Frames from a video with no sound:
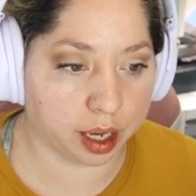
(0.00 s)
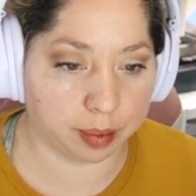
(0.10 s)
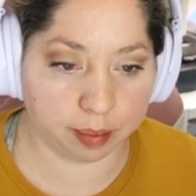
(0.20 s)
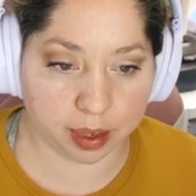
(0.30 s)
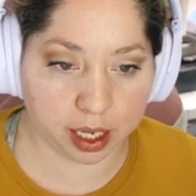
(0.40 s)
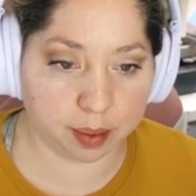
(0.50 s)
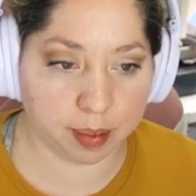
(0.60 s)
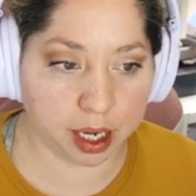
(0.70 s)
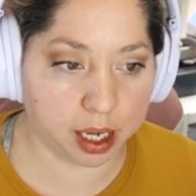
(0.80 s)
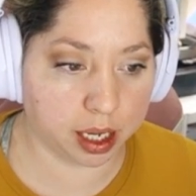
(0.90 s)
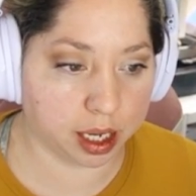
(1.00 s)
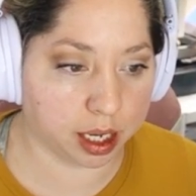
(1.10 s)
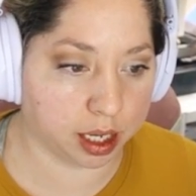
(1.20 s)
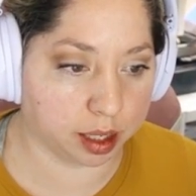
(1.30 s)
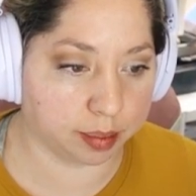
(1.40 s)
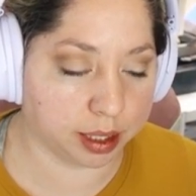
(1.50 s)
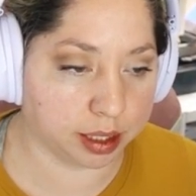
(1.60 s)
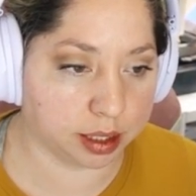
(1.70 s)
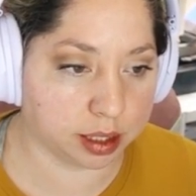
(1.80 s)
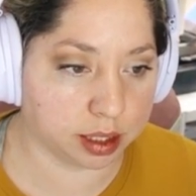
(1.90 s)
I'm gonna make my
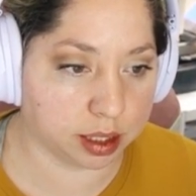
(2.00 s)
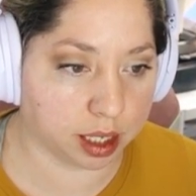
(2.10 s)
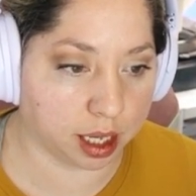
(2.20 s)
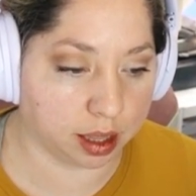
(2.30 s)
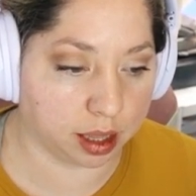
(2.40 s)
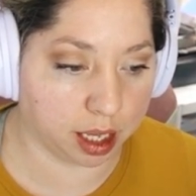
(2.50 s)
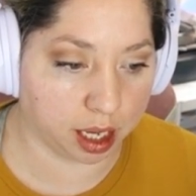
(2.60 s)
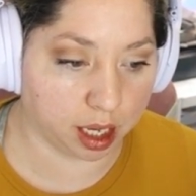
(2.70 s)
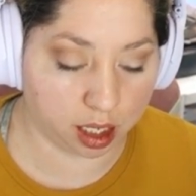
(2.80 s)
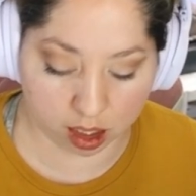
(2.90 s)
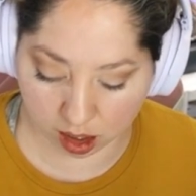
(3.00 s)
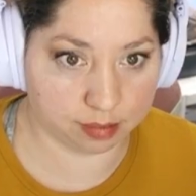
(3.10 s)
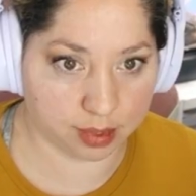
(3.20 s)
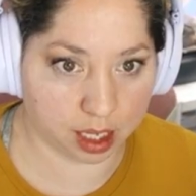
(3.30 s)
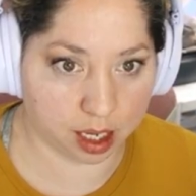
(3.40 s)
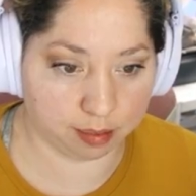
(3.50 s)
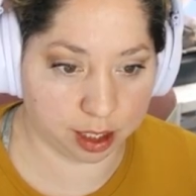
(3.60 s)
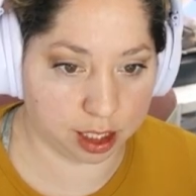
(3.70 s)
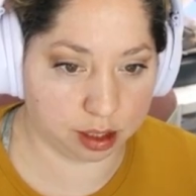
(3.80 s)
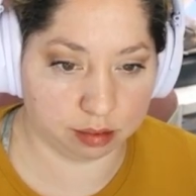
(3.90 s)
elements and then I'm
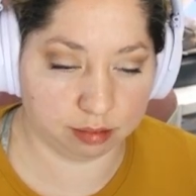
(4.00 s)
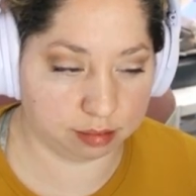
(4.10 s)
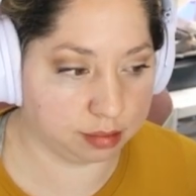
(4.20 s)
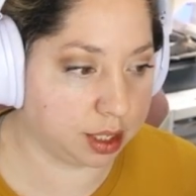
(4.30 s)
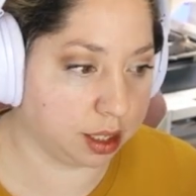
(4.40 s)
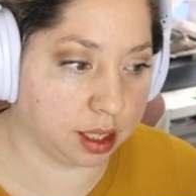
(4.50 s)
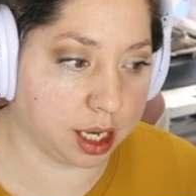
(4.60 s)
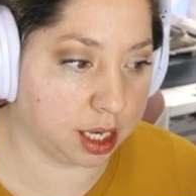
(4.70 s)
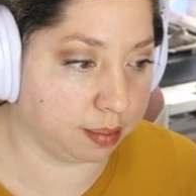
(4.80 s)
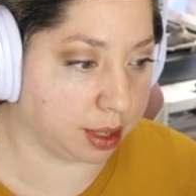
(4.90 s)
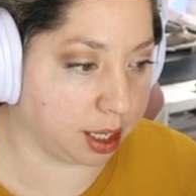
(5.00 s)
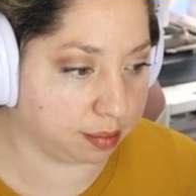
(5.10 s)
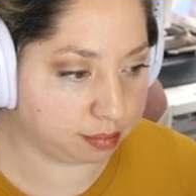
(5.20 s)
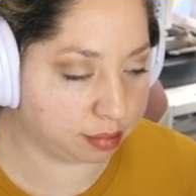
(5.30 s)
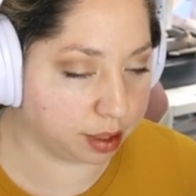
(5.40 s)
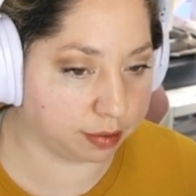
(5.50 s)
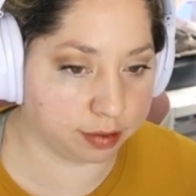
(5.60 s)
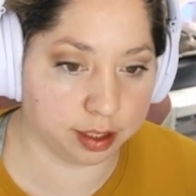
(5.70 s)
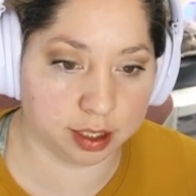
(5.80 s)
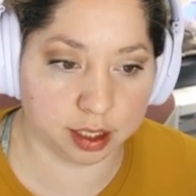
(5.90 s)
gonna like edit my
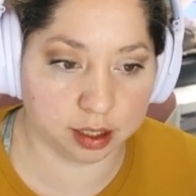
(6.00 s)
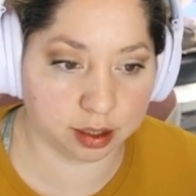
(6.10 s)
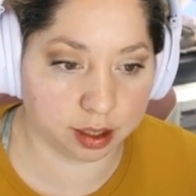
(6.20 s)
preferences.